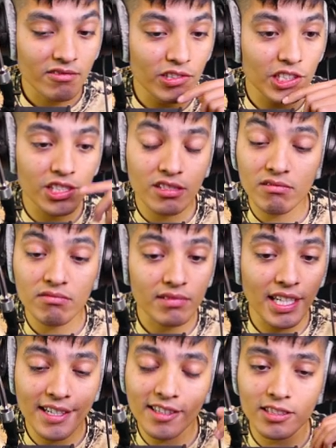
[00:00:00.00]
Which,
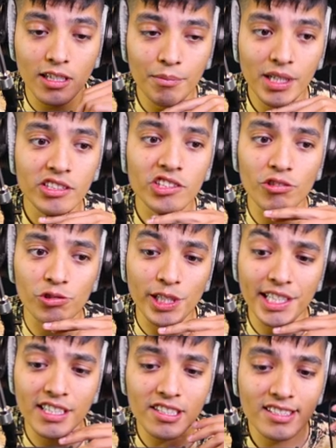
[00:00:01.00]
thank you so much,
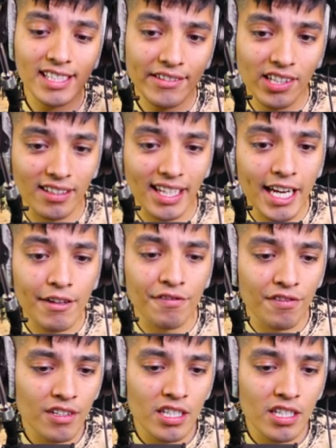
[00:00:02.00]
Yoshida. You saved our life.